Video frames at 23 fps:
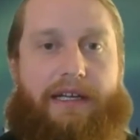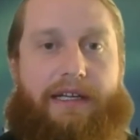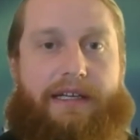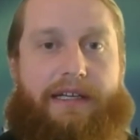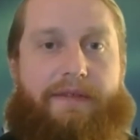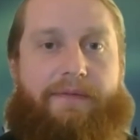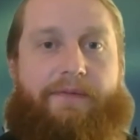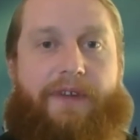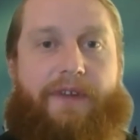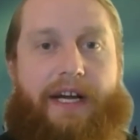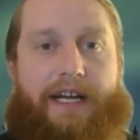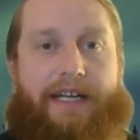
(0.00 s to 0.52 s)

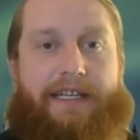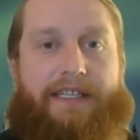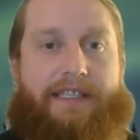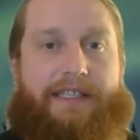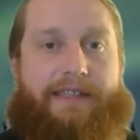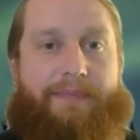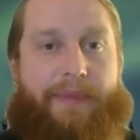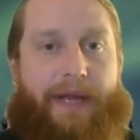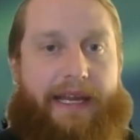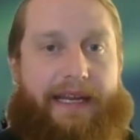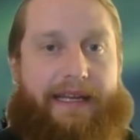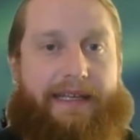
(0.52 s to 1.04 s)
confined
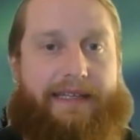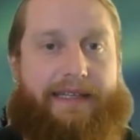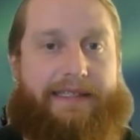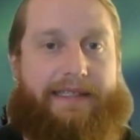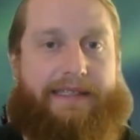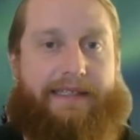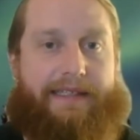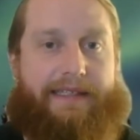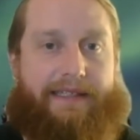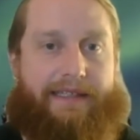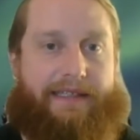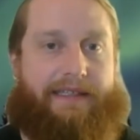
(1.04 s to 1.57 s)

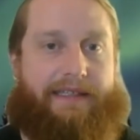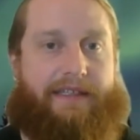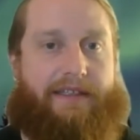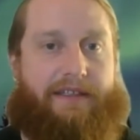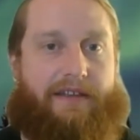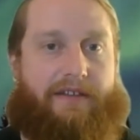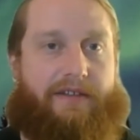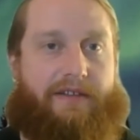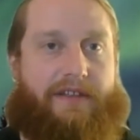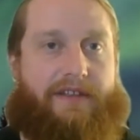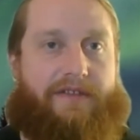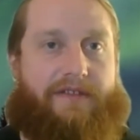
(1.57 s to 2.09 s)
space, you
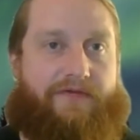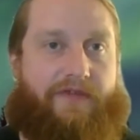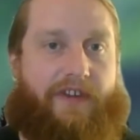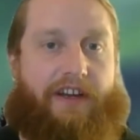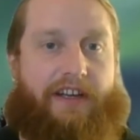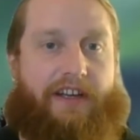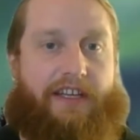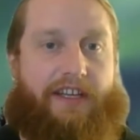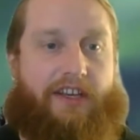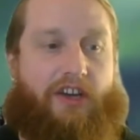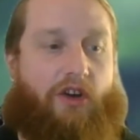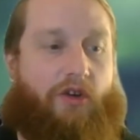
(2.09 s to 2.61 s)
know, and it's
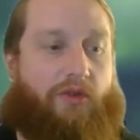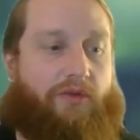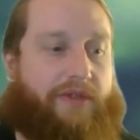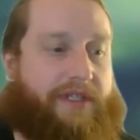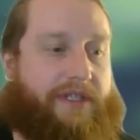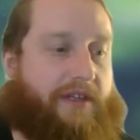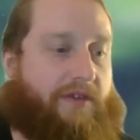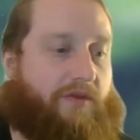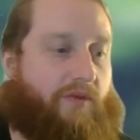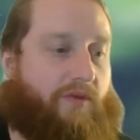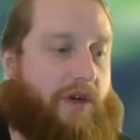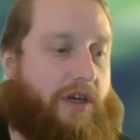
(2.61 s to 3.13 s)
very
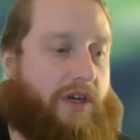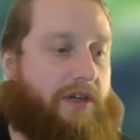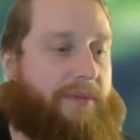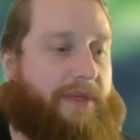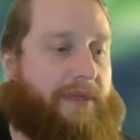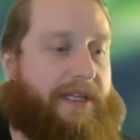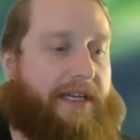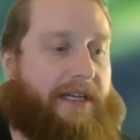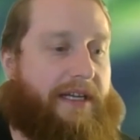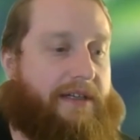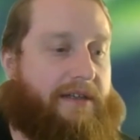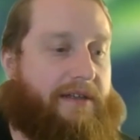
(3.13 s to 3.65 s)
cozy and warm in
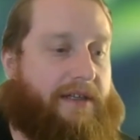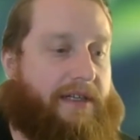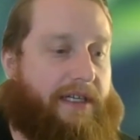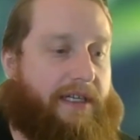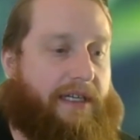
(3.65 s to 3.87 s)
there.